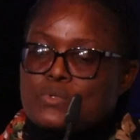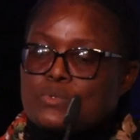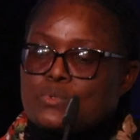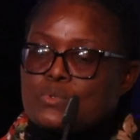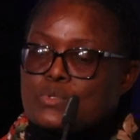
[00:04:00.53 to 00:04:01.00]

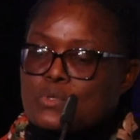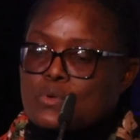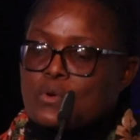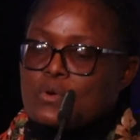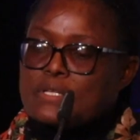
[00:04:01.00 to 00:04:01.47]
should do
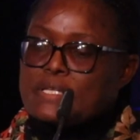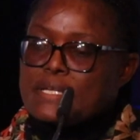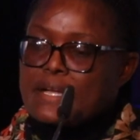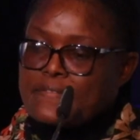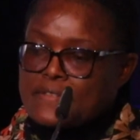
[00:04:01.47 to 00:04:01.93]
so
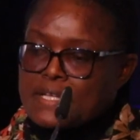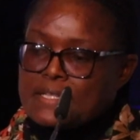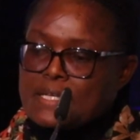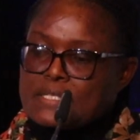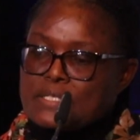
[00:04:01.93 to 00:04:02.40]
only after
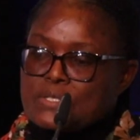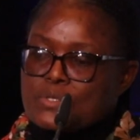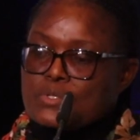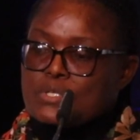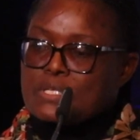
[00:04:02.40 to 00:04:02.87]
that
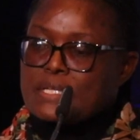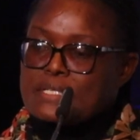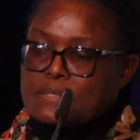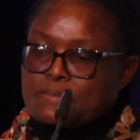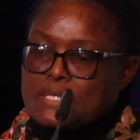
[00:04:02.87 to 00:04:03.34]
institution
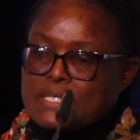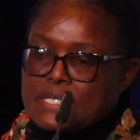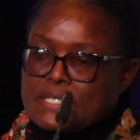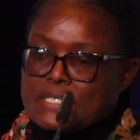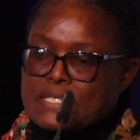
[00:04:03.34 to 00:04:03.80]
has been
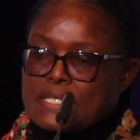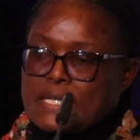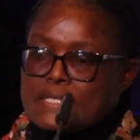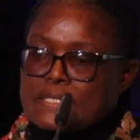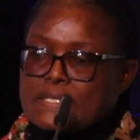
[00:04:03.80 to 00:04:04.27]

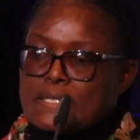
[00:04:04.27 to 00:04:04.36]
registered.